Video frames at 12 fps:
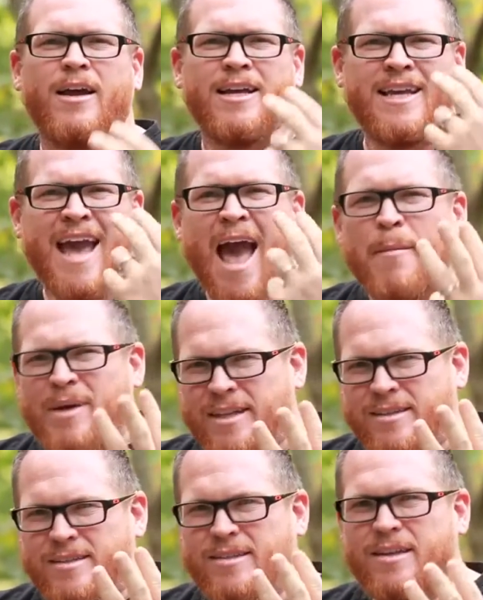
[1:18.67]

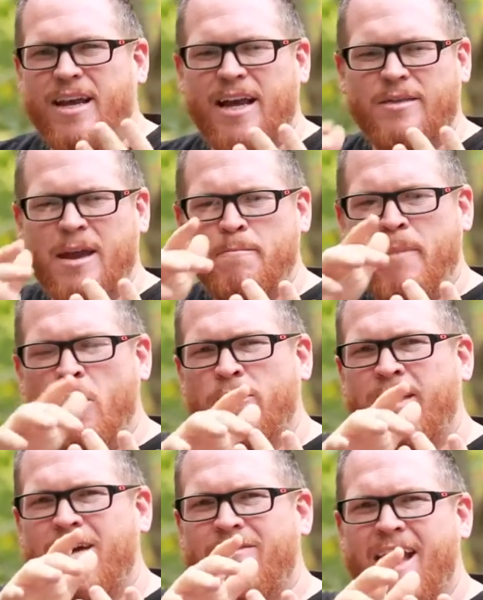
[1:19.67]
Cabins, they
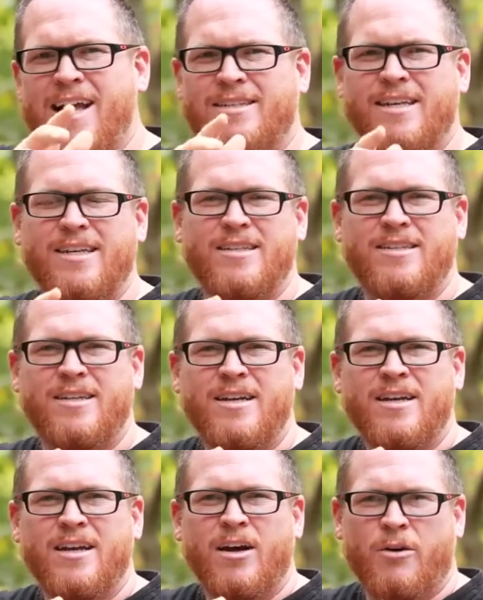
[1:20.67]
both have S's,
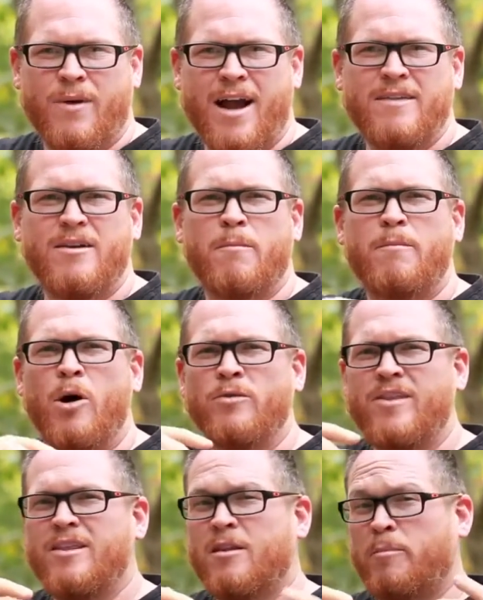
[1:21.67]
all right? They're
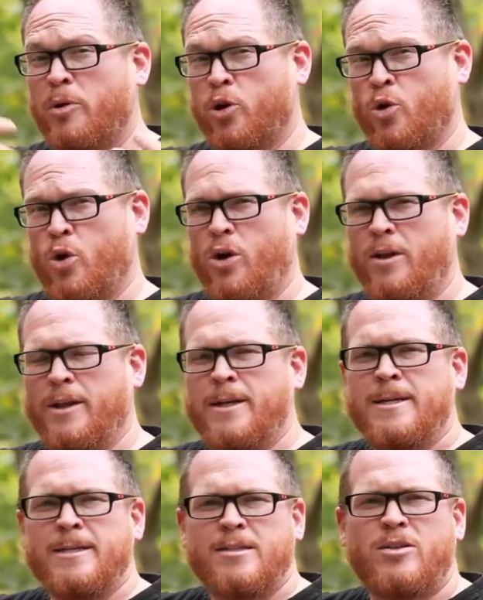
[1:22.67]
both in the plural.
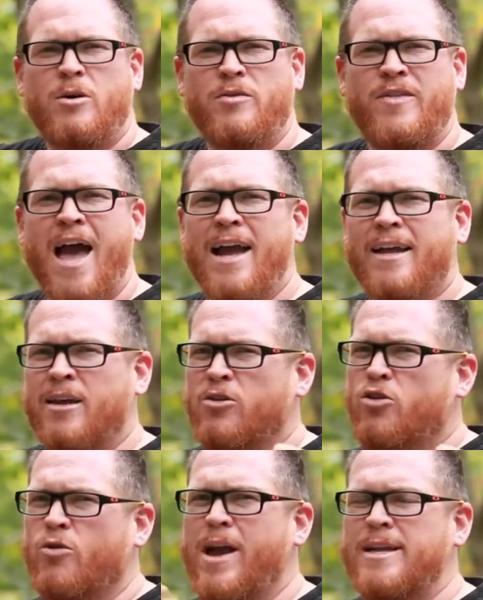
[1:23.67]
So that can
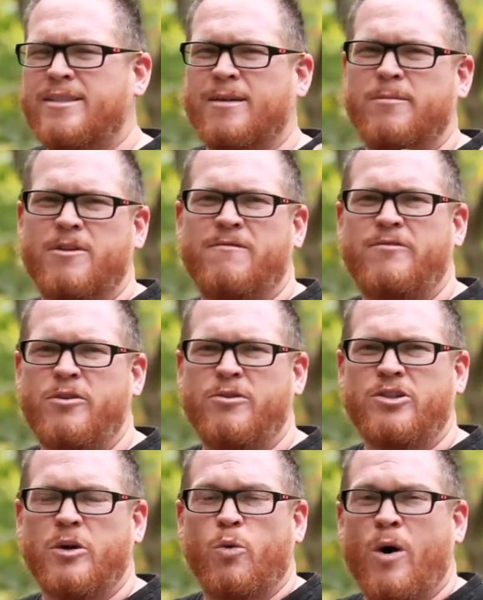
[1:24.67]
create some
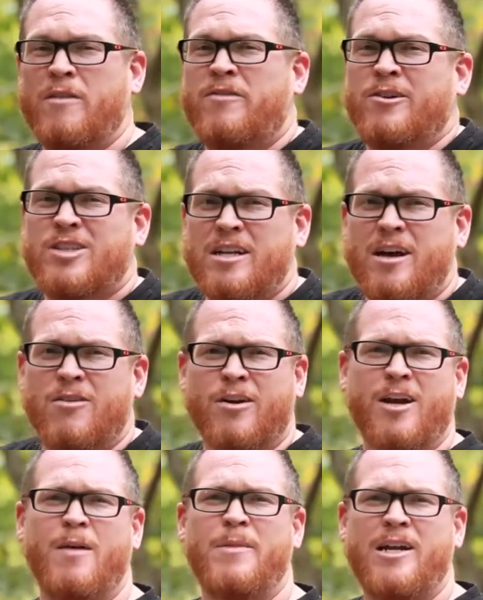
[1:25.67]
confusion. What if there's another
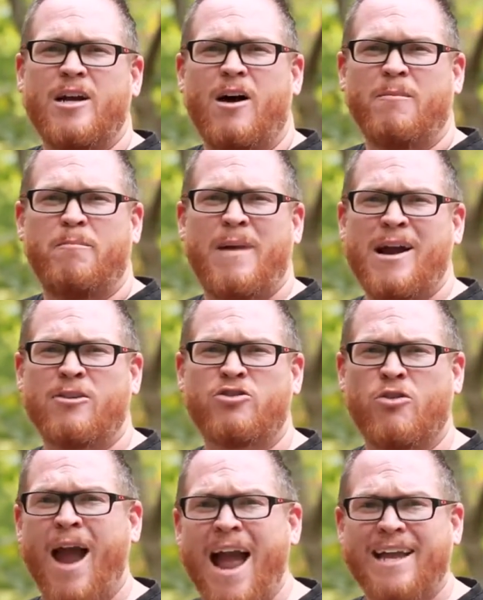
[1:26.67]
company called Bear
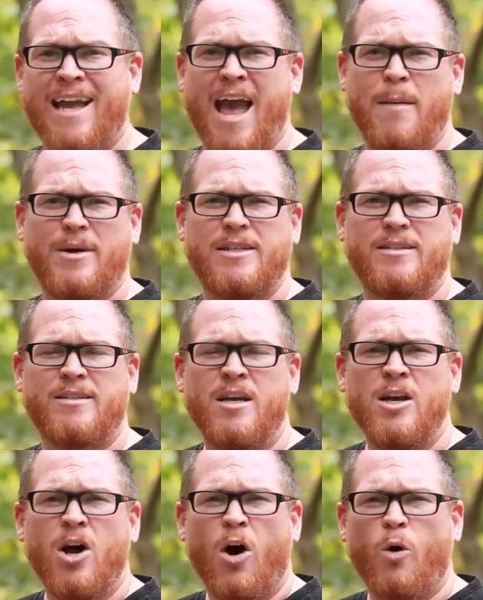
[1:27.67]
Track Cabins?
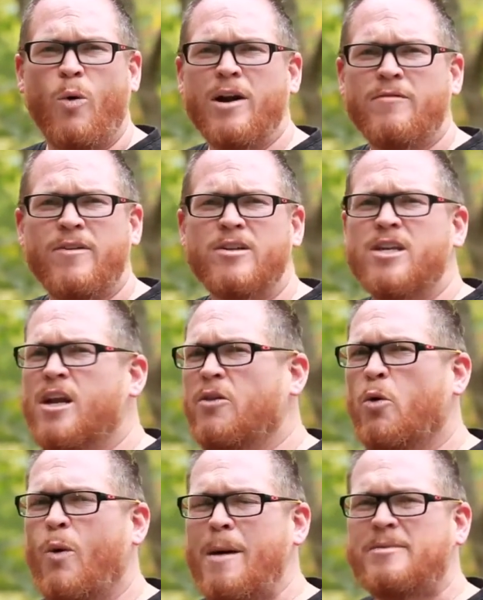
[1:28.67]
Or what if there's another
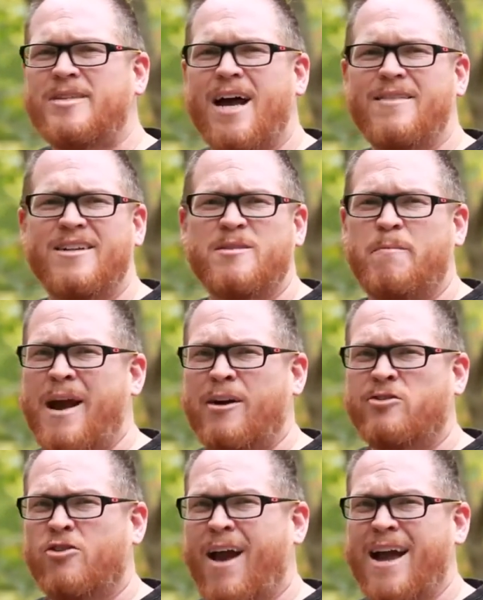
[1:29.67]
website that's Bear
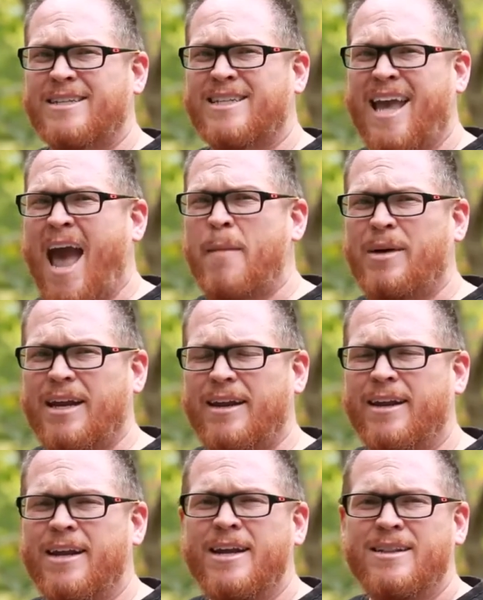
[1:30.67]
Tracks Cabin?
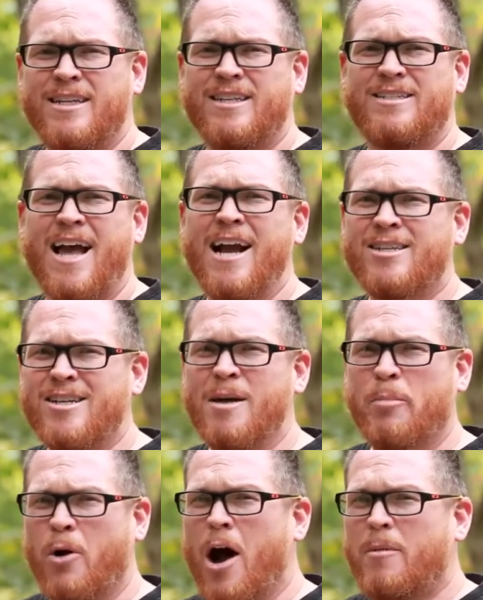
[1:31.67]
This is actually a
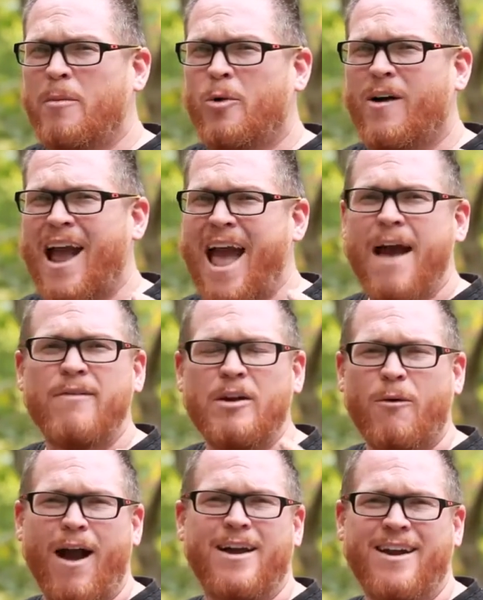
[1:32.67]
problem we're having
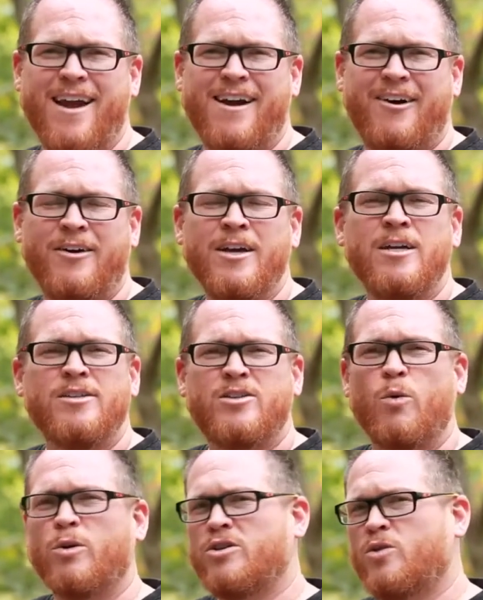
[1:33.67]
right now.
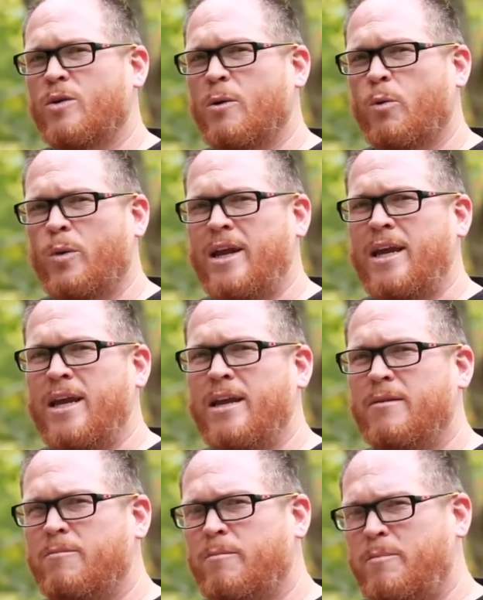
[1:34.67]
So we're sort of
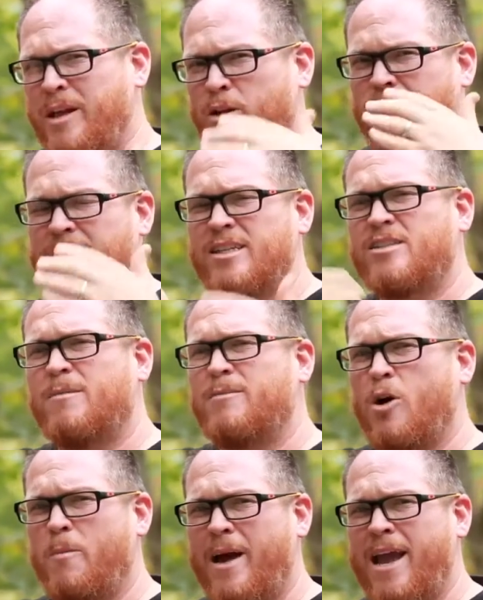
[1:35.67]
rebuilding some
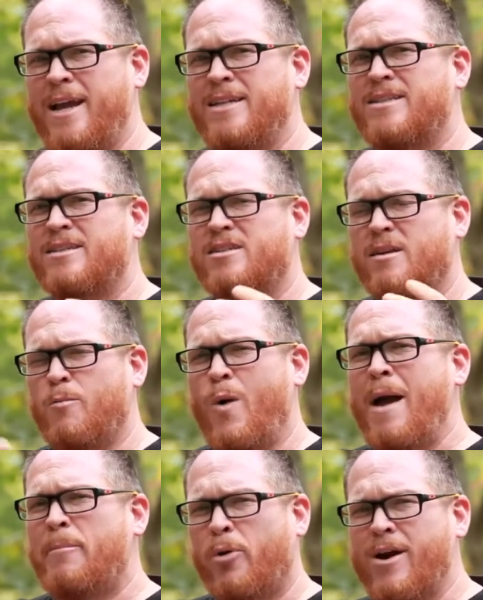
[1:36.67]
domains and some
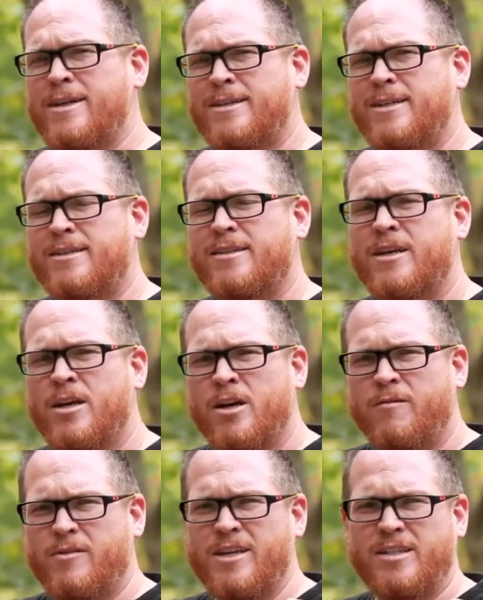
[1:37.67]
web presence
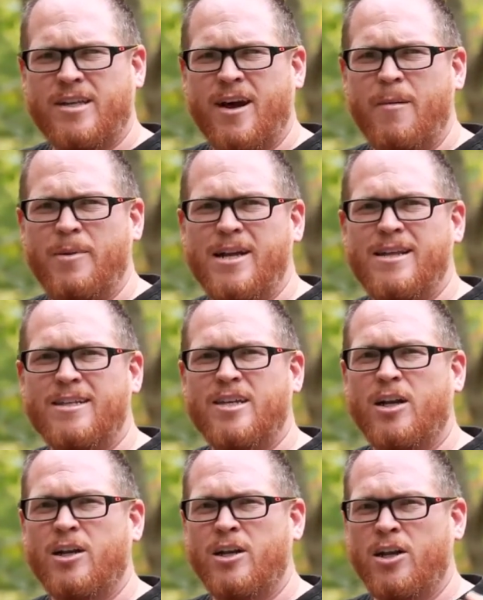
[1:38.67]
for this company that's a
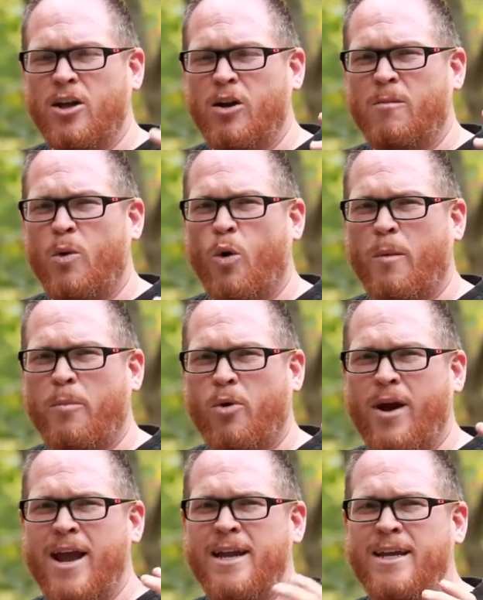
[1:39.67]
little more
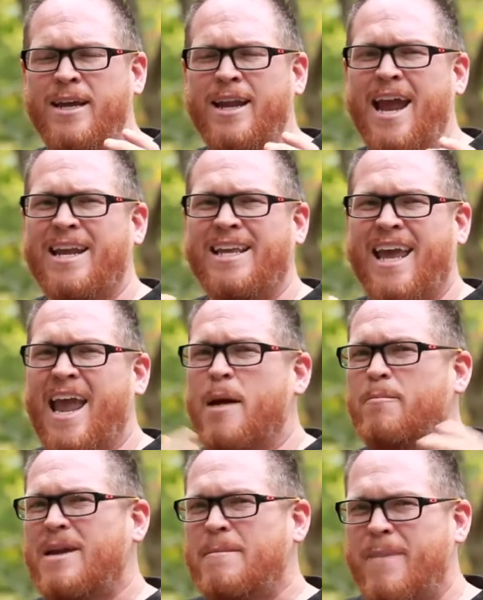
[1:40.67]
branded and
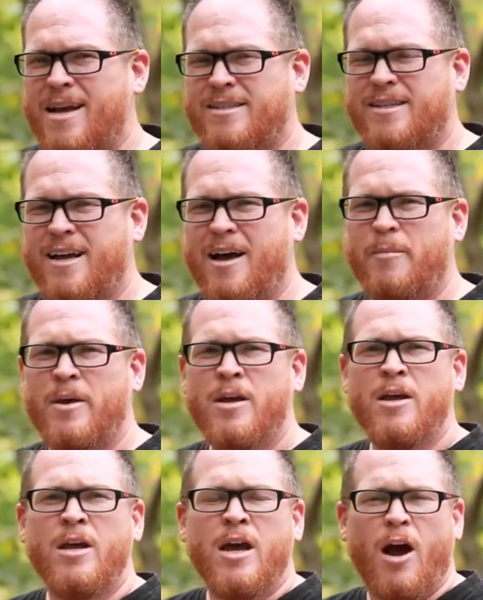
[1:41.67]
can't be messed up.
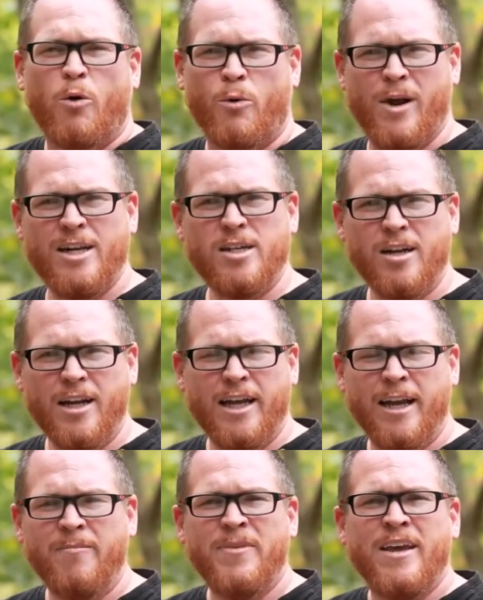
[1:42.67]

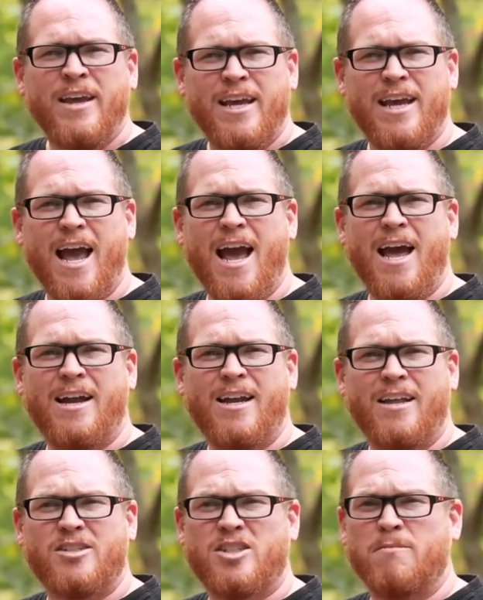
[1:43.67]
Originally, he had
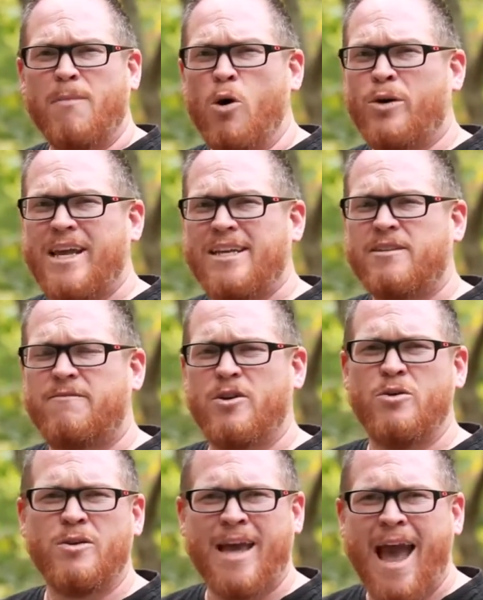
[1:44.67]

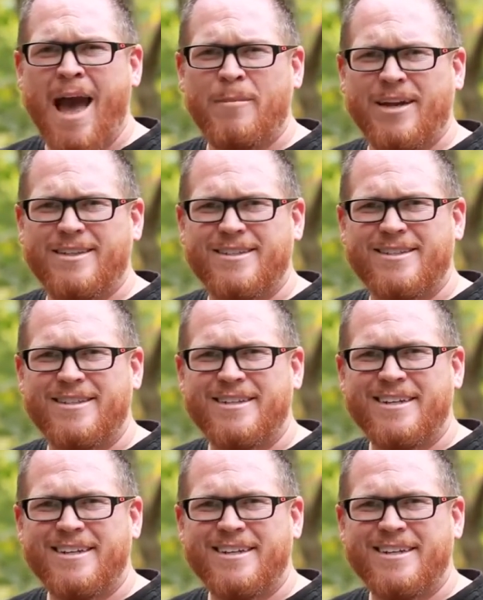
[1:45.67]
SmokiesViewCabins.com.